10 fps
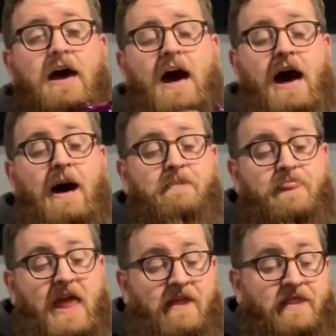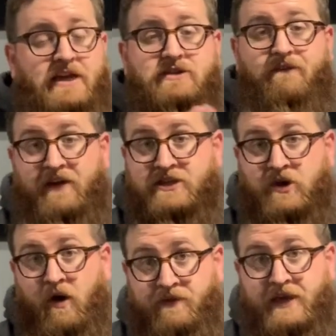And this fits
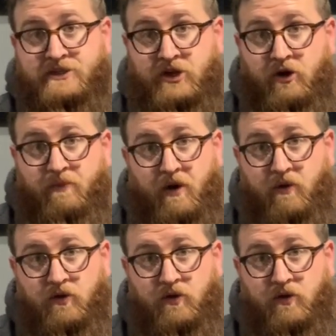on this turbo.